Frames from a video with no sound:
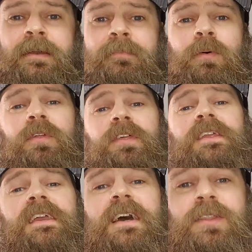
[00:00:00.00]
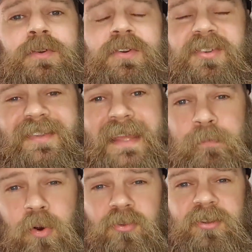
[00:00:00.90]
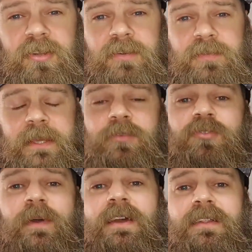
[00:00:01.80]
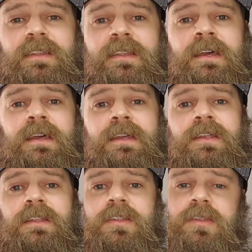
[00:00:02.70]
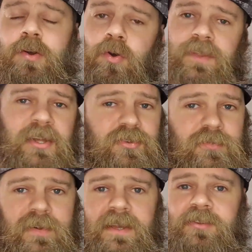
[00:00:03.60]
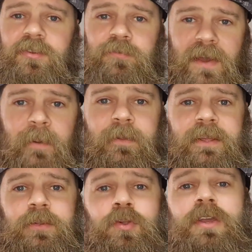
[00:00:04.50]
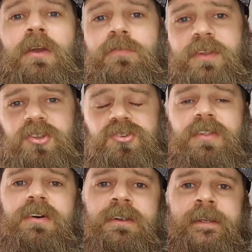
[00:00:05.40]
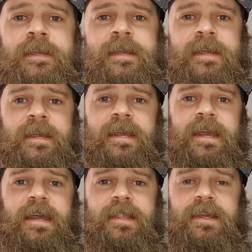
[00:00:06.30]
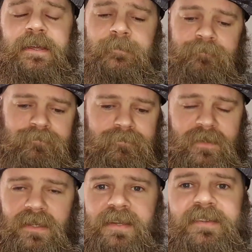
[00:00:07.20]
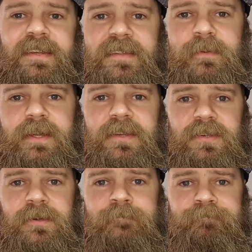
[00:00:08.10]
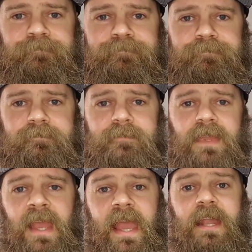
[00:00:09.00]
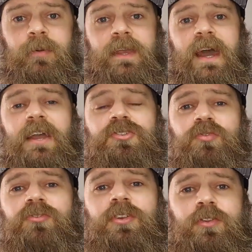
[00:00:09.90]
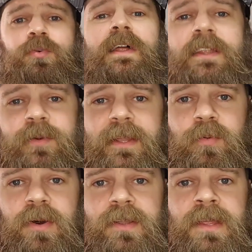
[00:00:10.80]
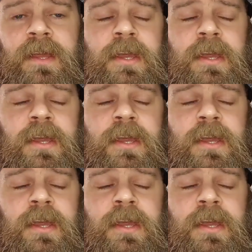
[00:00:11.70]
But one thing you can do is stay positive, keep smiling, contact your friends, your family, look out for each other. And it's nice to be nice, you know. Anyway, I shall see you in 2021.